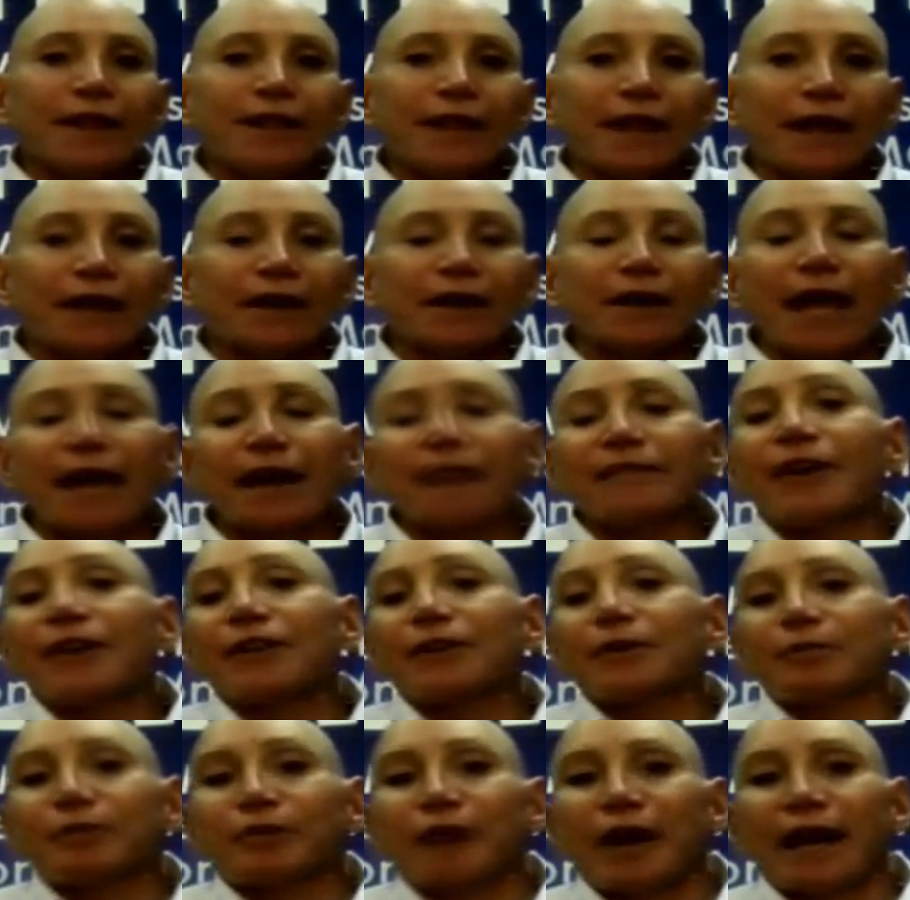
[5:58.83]
than a lot of
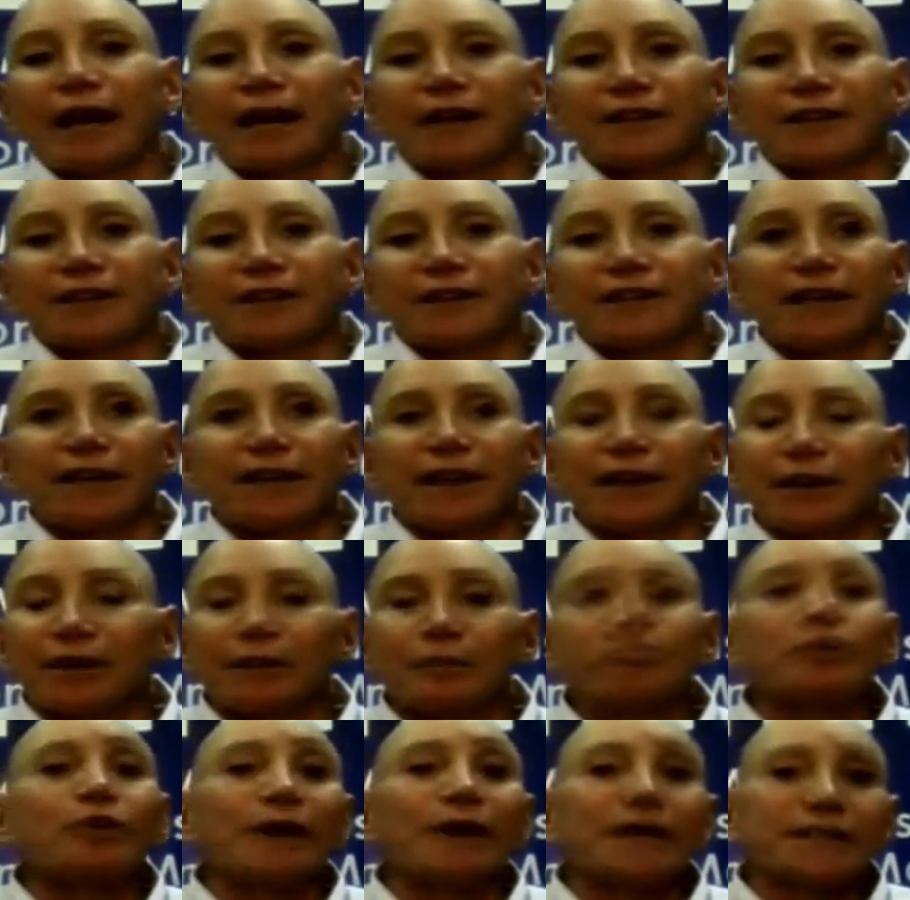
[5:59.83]
other products in there that
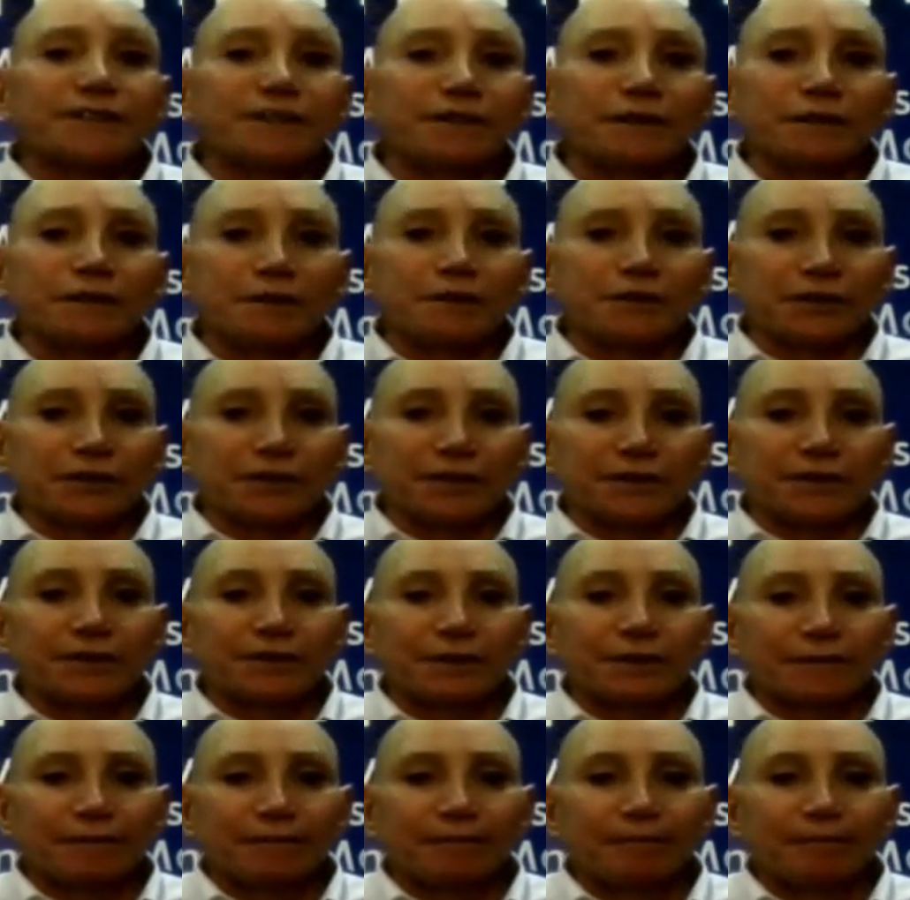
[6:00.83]
are point solutions.